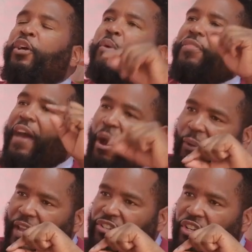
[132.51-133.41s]
With our
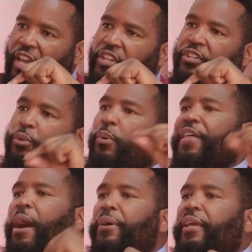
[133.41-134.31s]
education, with
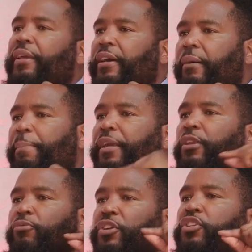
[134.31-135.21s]
our income, being
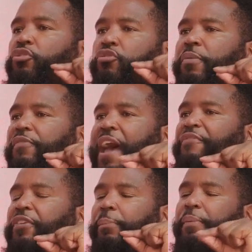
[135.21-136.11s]
the richest group of
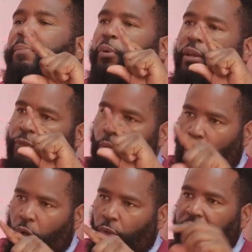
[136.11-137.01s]
African people in the
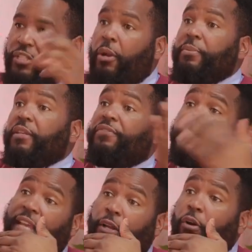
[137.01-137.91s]
world in terms of
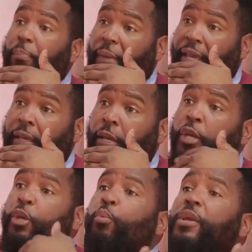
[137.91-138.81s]
take-home pay,
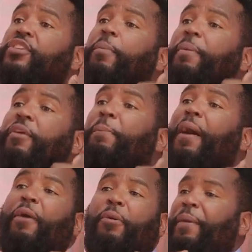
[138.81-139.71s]
we should be the
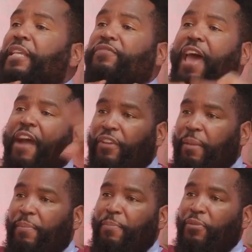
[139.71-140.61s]
power base for African
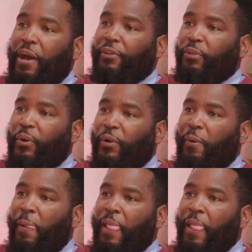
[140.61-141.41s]
people throughout the world.